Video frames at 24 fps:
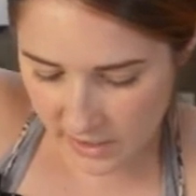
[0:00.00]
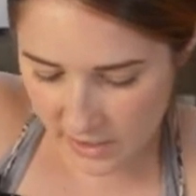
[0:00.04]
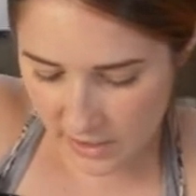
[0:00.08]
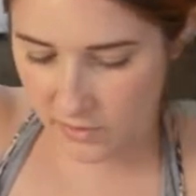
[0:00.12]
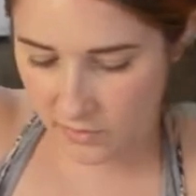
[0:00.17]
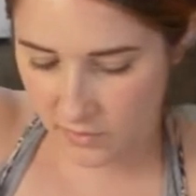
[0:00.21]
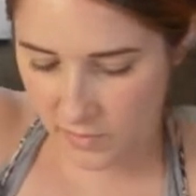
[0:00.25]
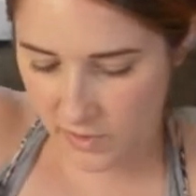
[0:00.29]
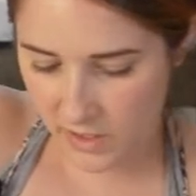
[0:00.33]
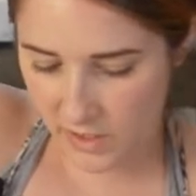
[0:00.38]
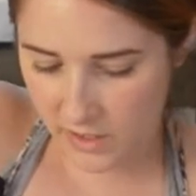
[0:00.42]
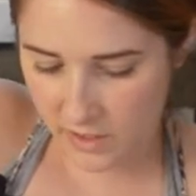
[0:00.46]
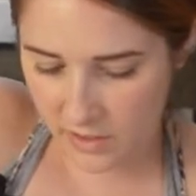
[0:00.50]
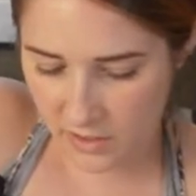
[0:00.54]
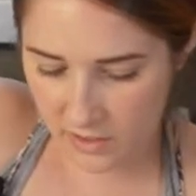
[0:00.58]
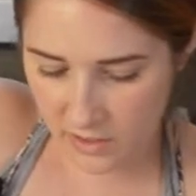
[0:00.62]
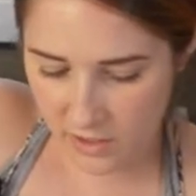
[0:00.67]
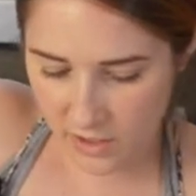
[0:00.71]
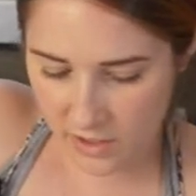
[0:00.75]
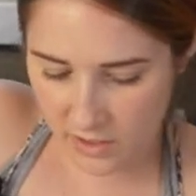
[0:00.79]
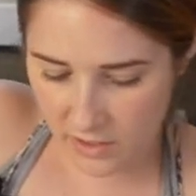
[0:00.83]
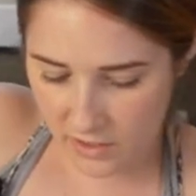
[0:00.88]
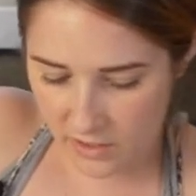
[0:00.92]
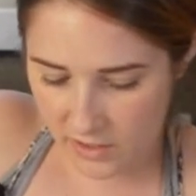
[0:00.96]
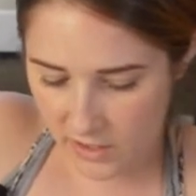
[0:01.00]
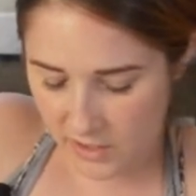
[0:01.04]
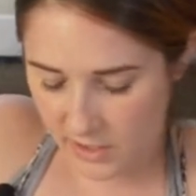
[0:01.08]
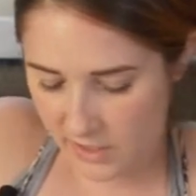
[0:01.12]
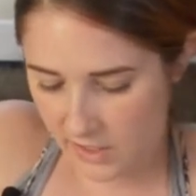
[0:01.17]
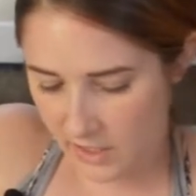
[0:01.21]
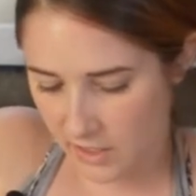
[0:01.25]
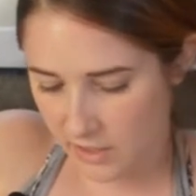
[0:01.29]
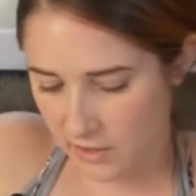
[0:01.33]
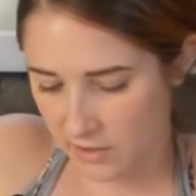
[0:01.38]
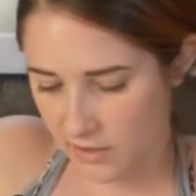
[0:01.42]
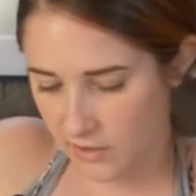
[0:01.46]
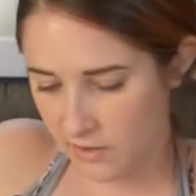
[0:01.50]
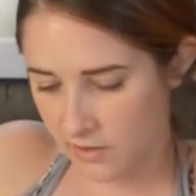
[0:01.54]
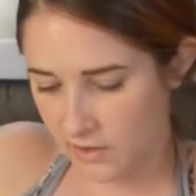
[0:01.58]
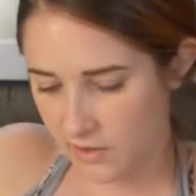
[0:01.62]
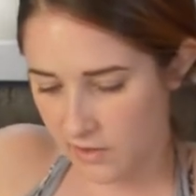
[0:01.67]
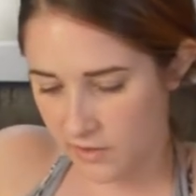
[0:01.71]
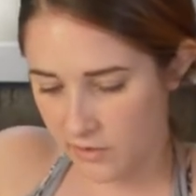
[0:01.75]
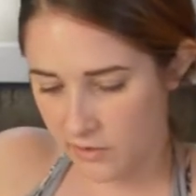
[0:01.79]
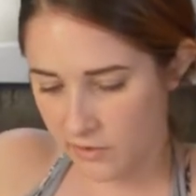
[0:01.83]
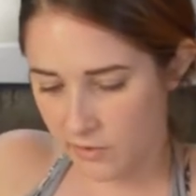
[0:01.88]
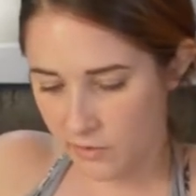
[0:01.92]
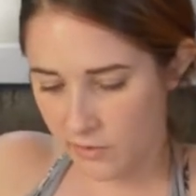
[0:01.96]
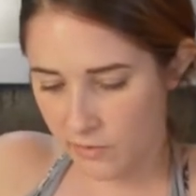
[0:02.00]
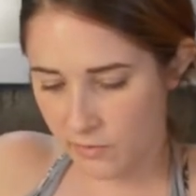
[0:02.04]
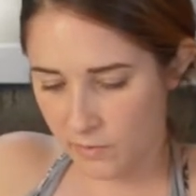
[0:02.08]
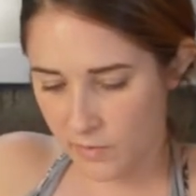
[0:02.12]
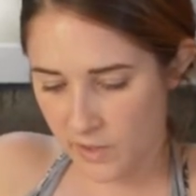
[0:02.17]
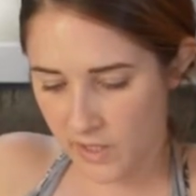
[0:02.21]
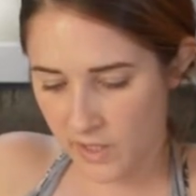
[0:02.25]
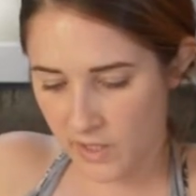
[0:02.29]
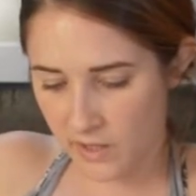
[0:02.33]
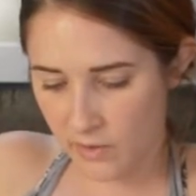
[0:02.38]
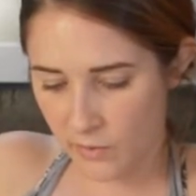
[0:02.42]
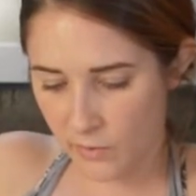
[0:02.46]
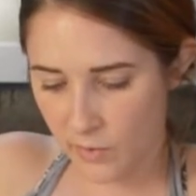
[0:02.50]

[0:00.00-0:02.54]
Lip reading: I'm gonna turn this out onto my